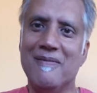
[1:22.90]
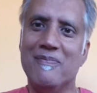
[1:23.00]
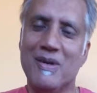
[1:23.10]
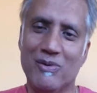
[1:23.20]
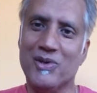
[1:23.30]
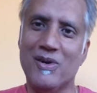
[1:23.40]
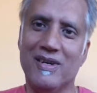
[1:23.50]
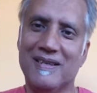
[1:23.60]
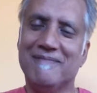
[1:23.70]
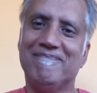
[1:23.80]
It was
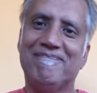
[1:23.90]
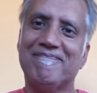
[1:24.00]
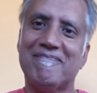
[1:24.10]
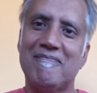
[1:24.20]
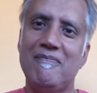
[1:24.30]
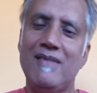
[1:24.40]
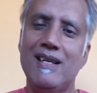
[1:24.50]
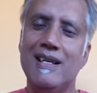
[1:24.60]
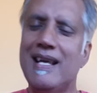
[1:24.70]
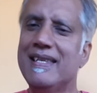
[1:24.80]
her.
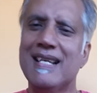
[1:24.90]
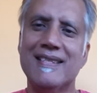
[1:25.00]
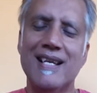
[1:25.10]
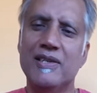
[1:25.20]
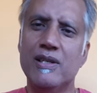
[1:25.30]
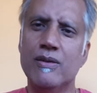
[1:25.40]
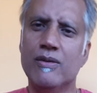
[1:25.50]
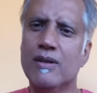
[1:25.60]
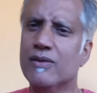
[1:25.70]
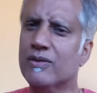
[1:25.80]
And I think I said to
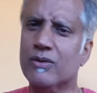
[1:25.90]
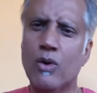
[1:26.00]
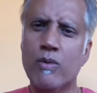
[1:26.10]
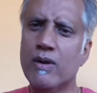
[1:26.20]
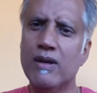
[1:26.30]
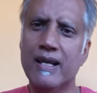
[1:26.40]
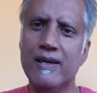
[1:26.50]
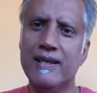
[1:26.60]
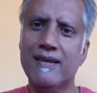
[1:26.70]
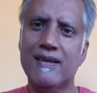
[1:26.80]
you, "Don't worry,
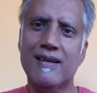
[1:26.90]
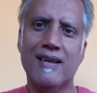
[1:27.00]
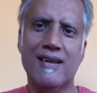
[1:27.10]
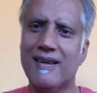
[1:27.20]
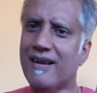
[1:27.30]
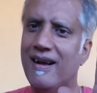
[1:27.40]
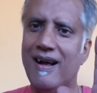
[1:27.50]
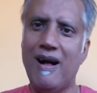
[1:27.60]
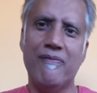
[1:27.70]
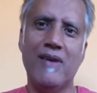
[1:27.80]
Larry.
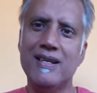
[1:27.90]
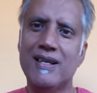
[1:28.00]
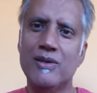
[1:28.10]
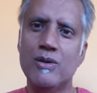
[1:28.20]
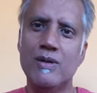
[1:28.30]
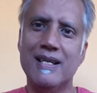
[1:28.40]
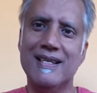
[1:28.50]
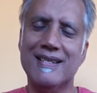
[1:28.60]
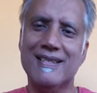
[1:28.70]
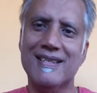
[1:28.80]
I'll find out who it
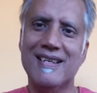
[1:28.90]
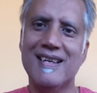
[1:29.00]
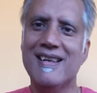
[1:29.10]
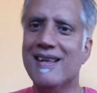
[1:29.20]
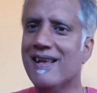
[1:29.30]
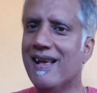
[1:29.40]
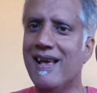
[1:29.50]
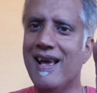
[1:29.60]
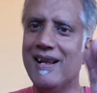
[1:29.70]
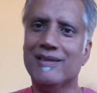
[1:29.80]
is
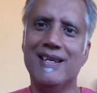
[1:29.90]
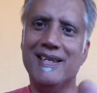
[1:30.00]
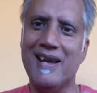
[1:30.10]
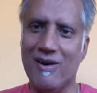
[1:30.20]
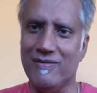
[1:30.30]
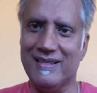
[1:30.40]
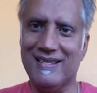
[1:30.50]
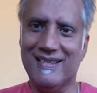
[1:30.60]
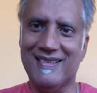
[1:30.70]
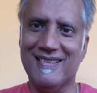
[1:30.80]
and I'll take care of it."
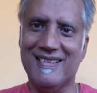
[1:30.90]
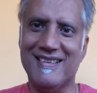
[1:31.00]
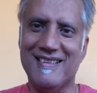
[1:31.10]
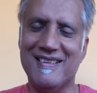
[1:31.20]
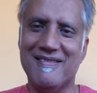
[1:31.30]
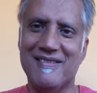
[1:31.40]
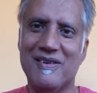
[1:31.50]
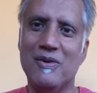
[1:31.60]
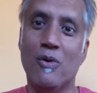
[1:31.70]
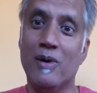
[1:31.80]

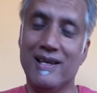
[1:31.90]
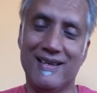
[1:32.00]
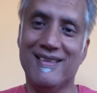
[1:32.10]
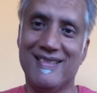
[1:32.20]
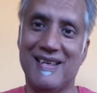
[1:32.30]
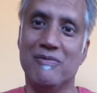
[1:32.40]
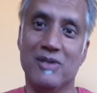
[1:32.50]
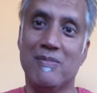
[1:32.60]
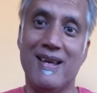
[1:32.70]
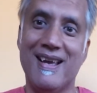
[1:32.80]
Knowing that it
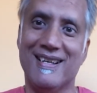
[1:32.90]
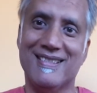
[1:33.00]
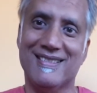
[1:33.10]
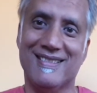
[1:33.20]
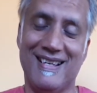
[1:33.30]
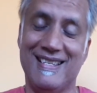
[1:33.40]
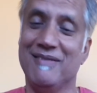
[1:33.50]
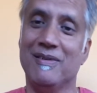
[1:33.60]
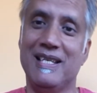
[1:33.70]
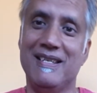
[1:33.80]
was my ex, and I didn't
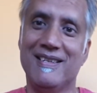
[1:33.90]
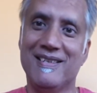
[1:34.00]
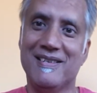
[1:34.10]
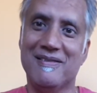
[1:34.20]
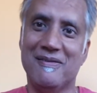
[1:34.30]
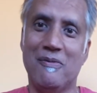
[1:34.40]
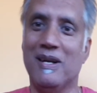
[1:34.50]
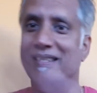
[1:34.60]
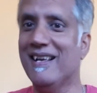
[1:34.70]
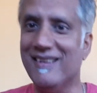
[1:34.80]
really
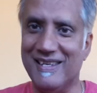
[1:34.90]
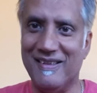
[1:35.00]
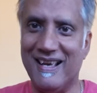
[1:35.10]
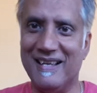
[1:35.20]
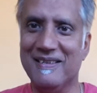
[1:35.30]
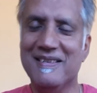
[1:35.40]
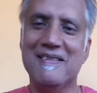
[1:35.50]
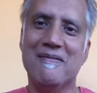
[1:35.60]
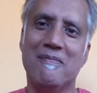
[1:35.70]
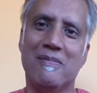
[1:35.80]
want to tell you that,
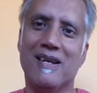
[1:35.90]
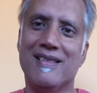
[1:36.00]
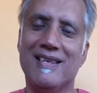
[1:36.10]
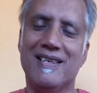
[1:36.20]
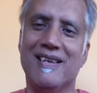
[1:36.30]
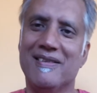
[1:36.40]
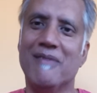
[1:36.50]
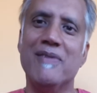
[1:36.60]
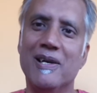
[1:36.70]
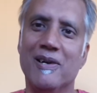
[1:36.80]
but I think you
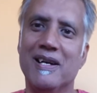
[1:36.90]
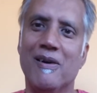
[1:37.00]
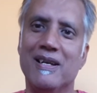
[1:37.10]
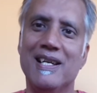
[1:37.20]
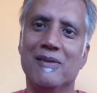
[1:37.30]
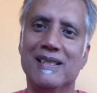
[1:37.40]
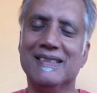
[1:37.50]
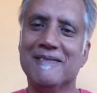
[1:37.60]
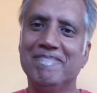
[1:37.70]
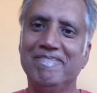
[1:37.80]
figured it out anyways.